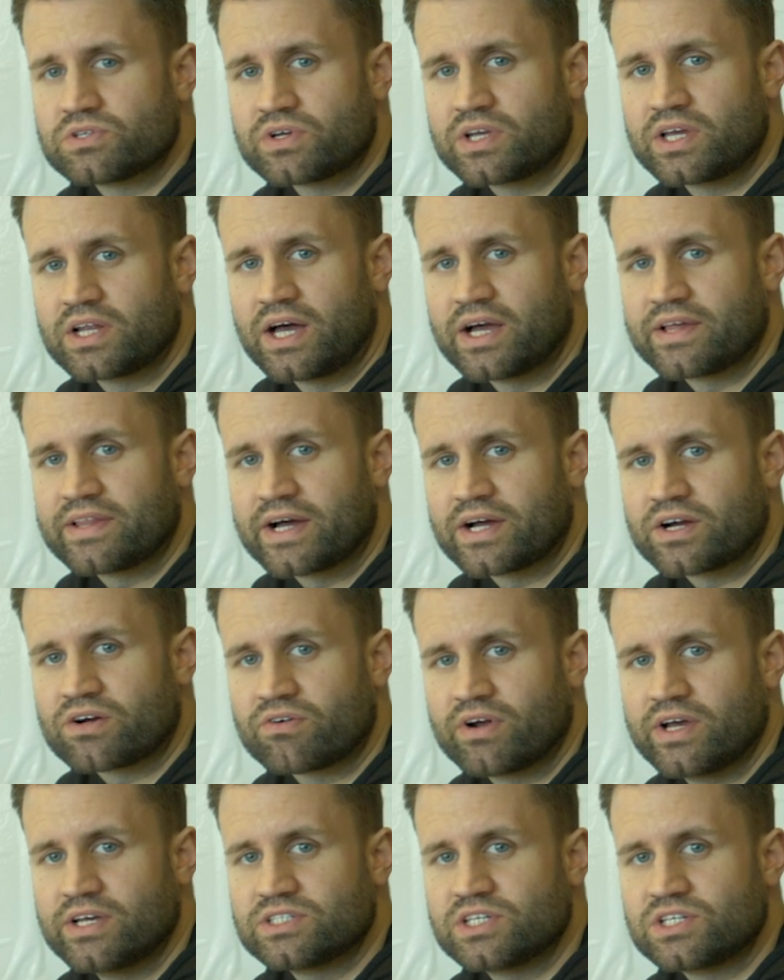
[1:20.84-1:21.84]
looking like that
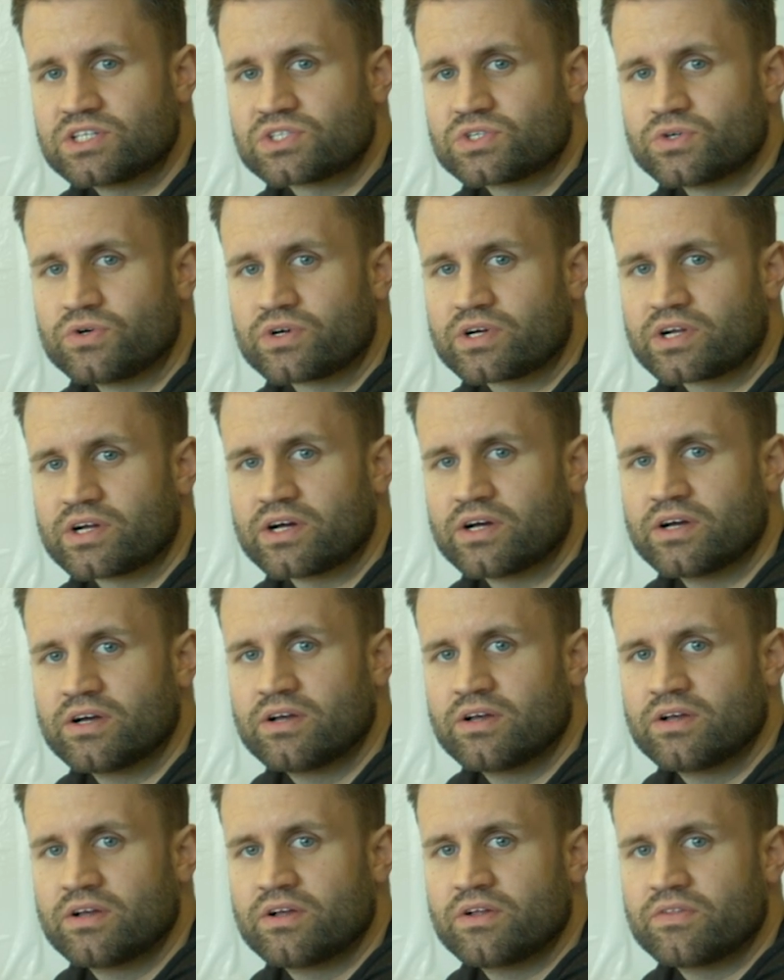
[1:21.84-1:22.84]
crazy stalker
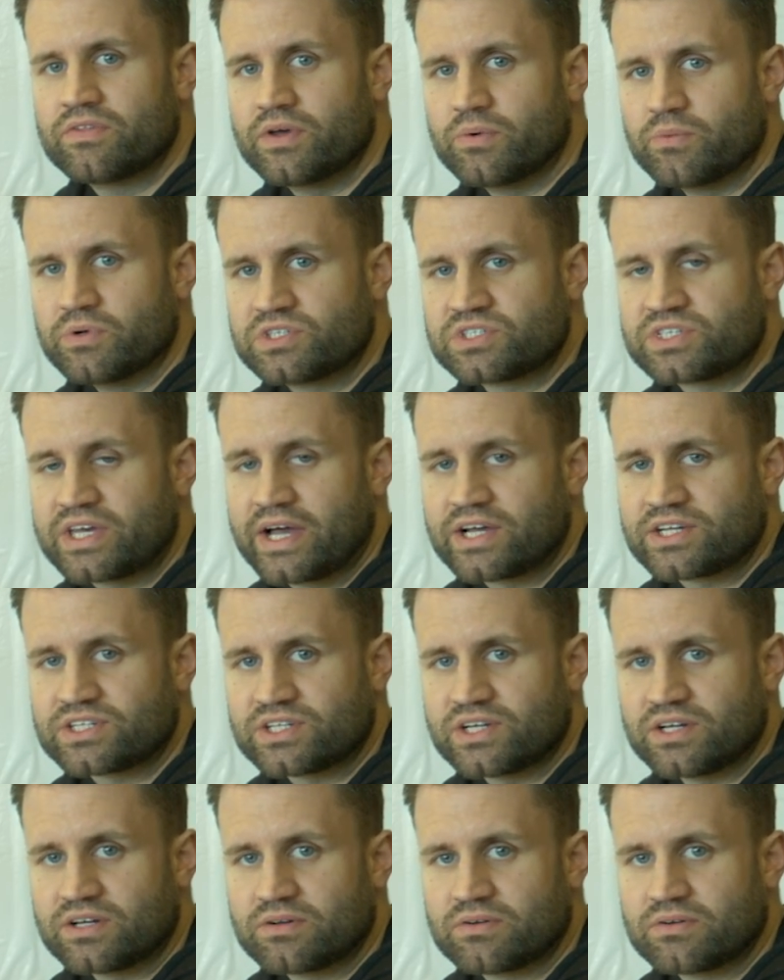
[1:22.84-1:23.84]
that would text you,